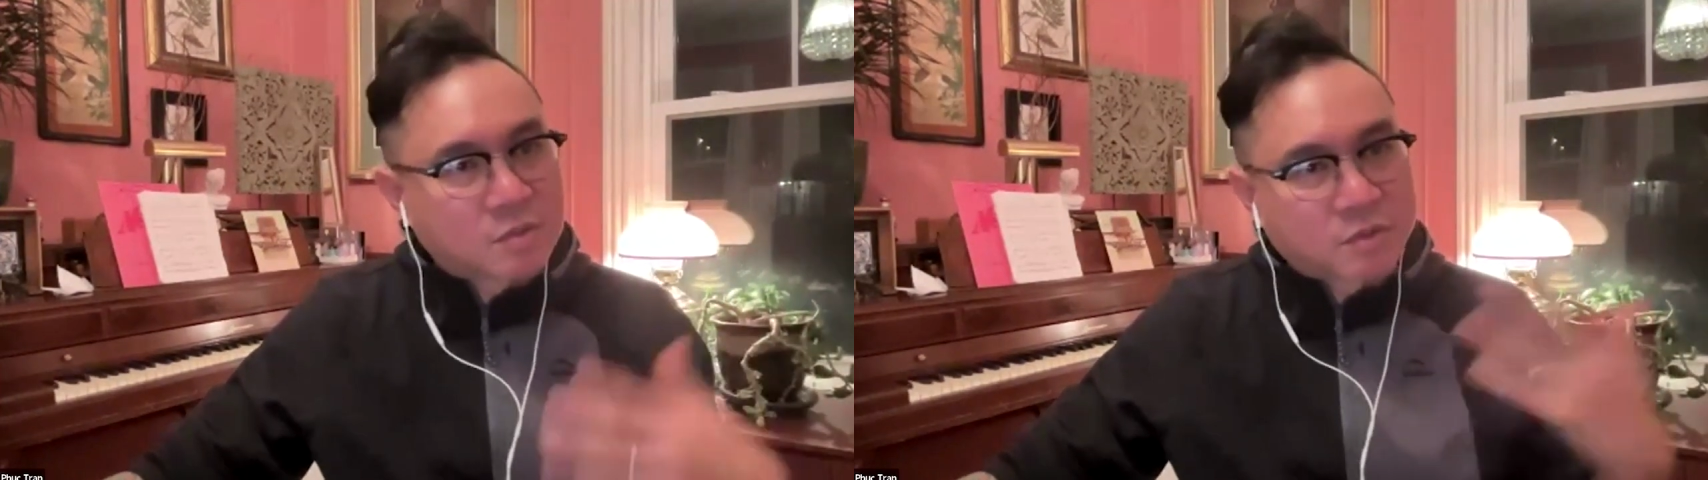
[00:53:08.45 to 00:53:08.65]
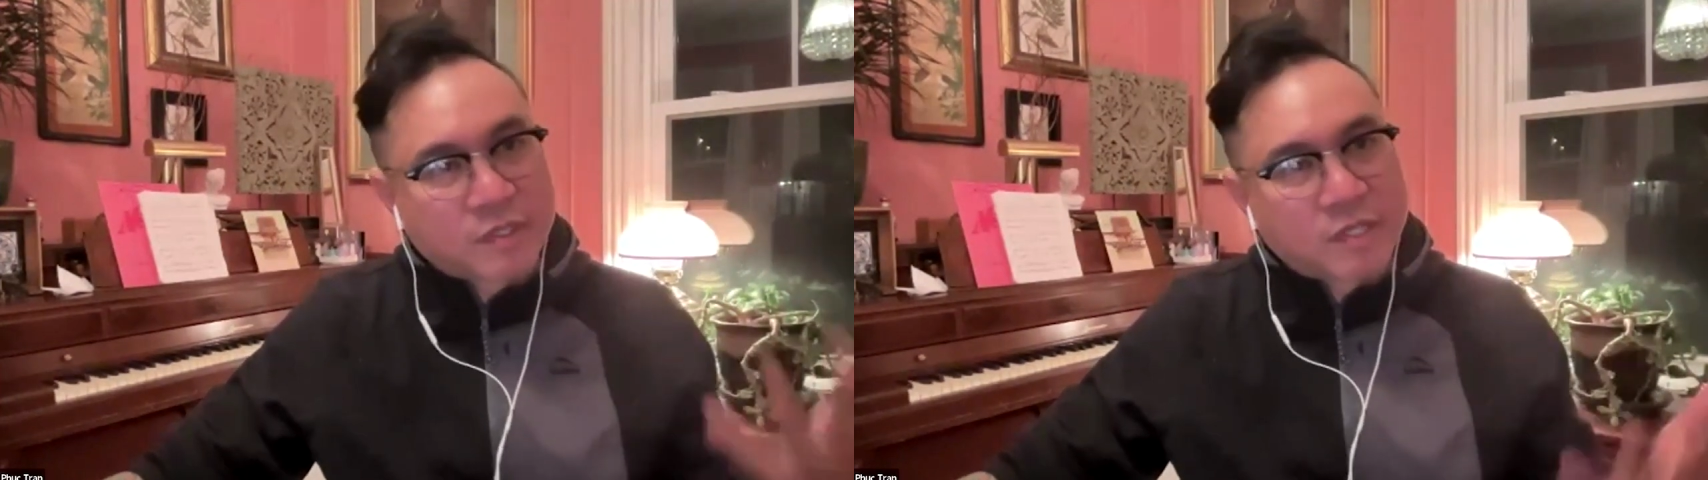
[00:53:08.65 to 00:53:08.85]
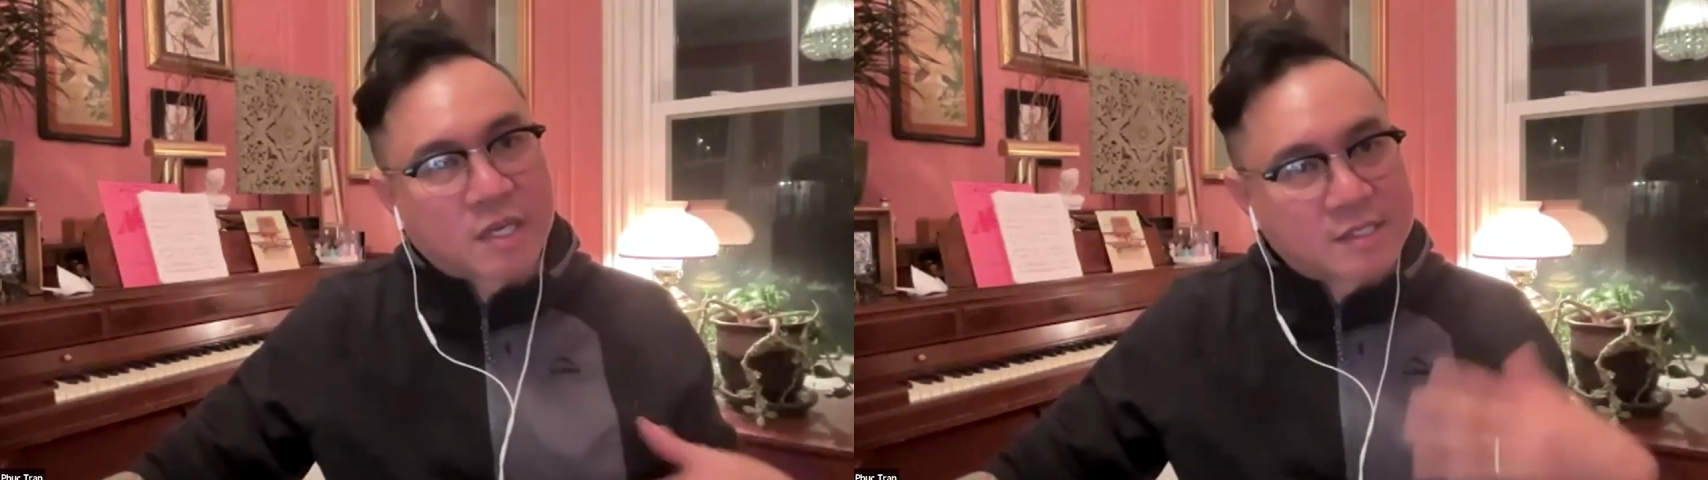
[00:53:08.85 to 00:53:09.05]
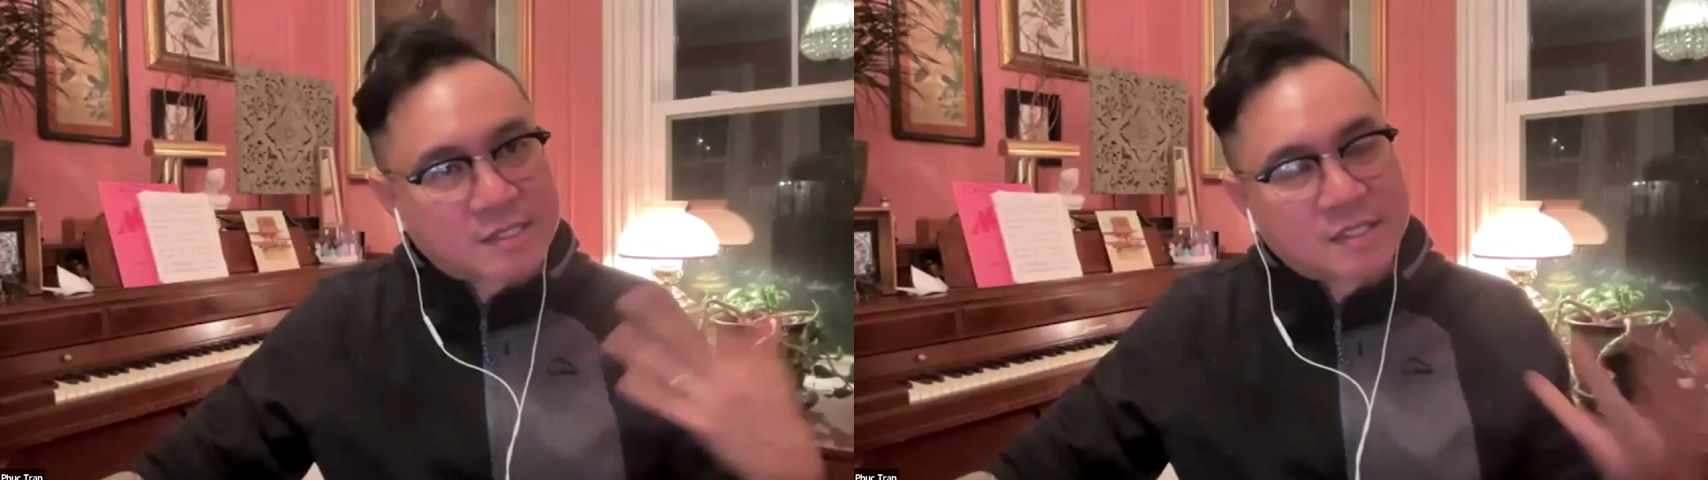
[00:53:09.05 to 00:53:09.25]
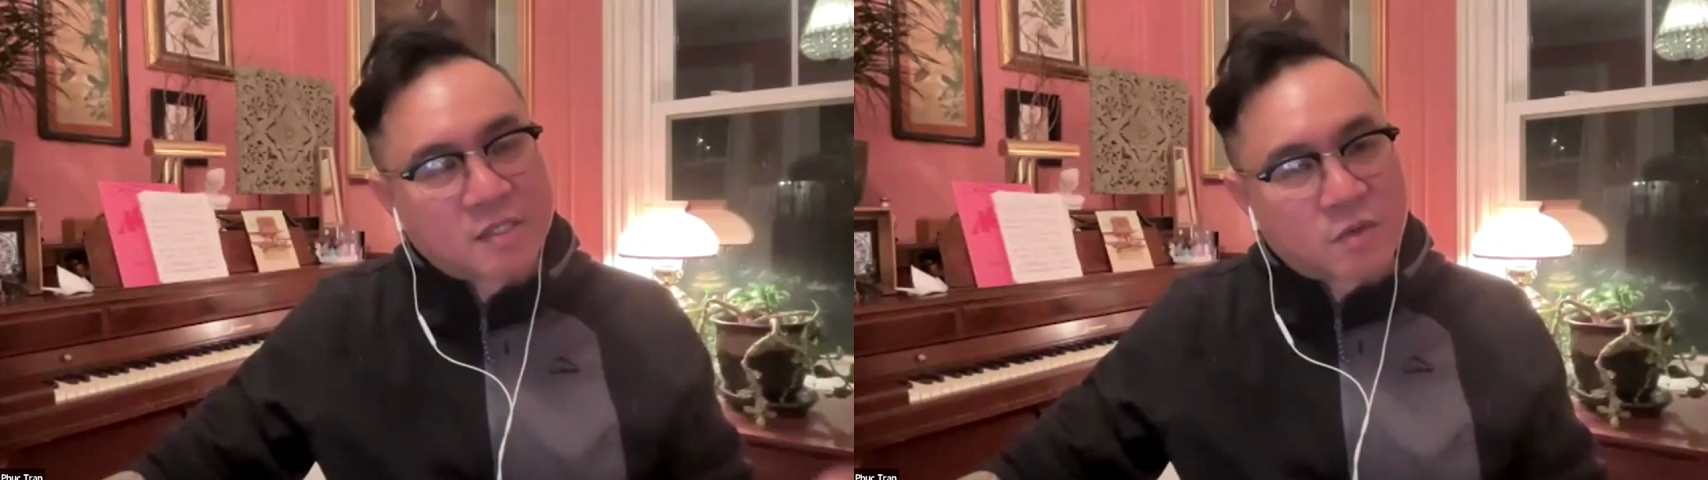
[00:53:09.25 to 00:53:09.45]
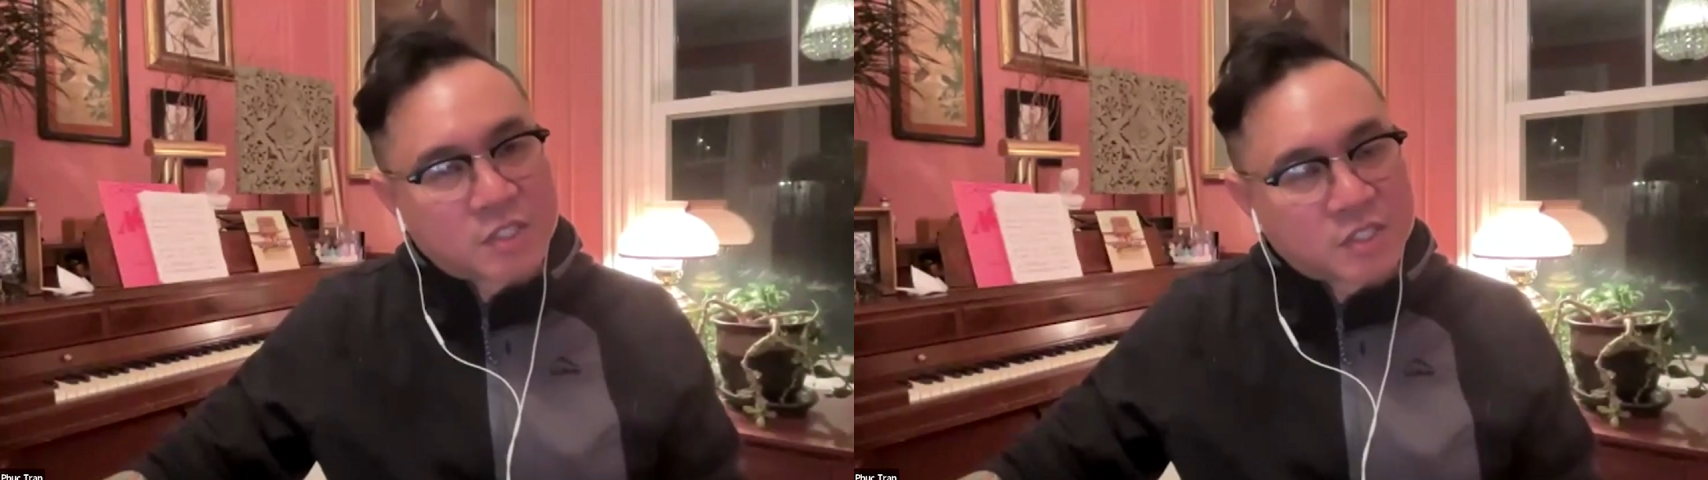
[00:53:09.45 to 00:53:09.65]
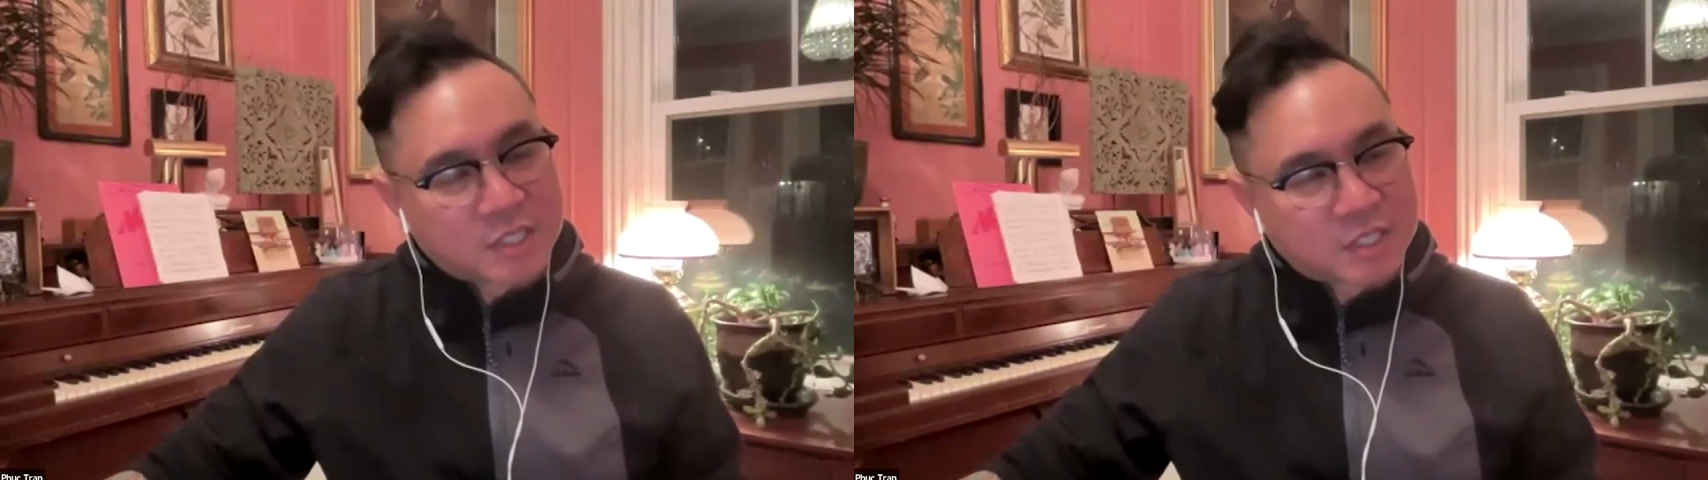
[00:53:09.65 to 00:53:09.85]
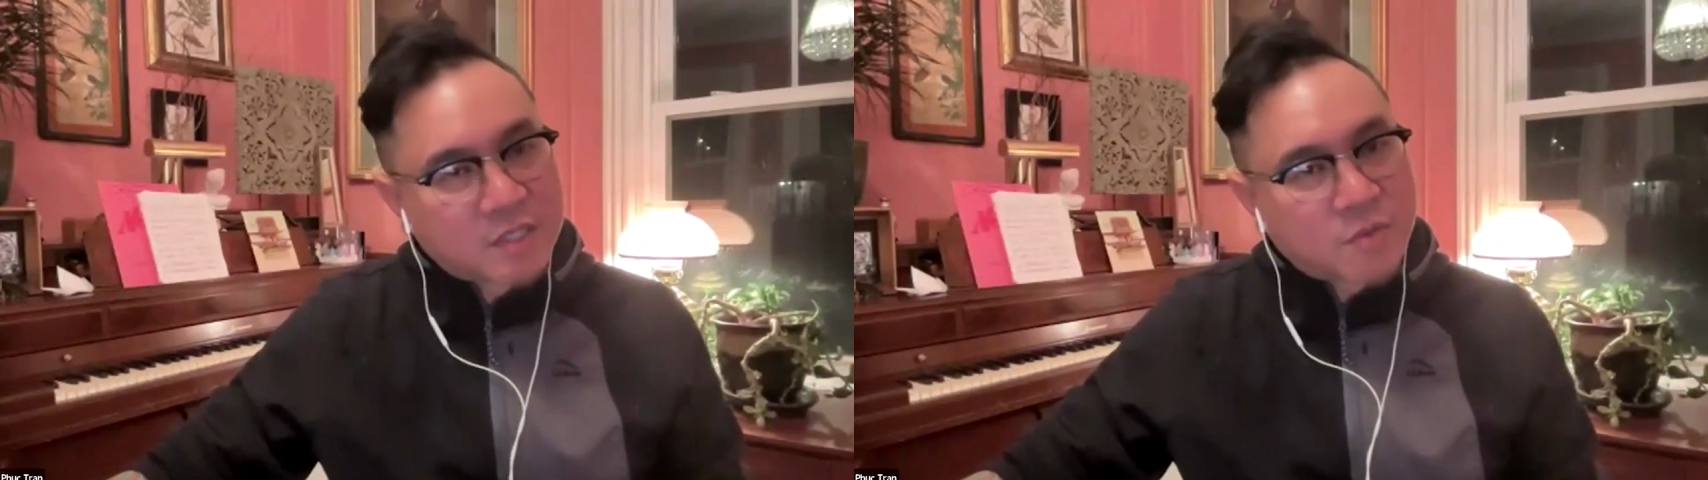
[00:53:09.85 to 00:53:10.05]
sort of a constantly
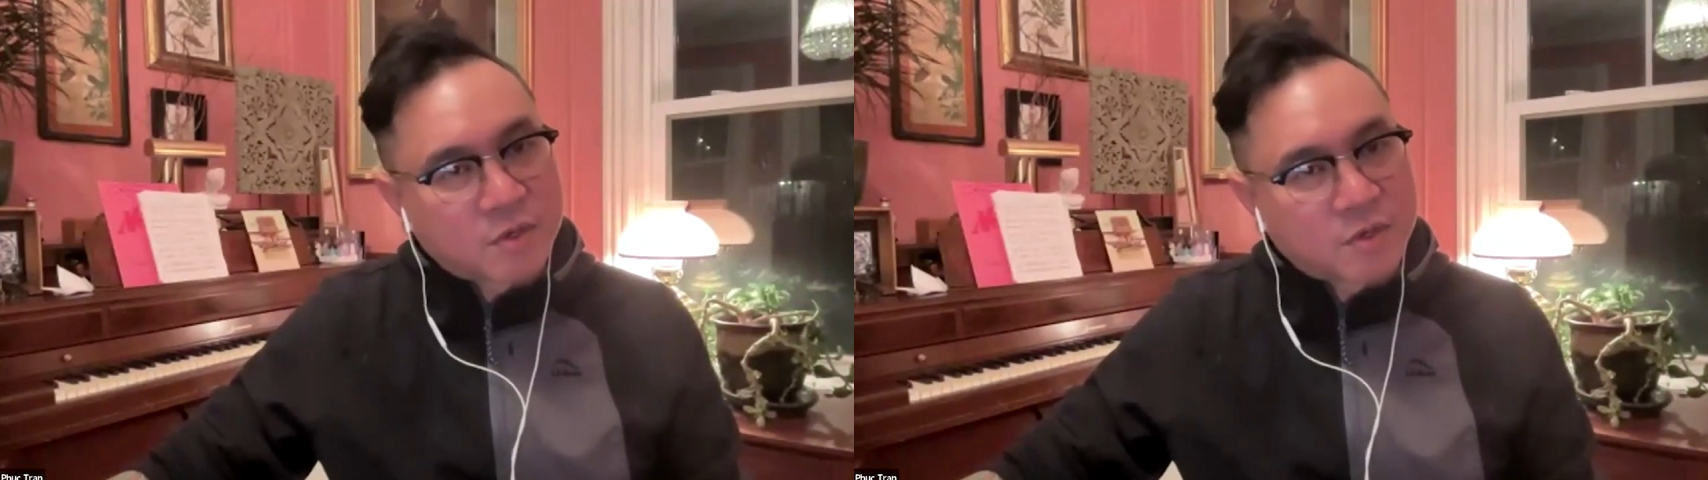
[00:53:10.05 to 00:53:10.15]
questioning like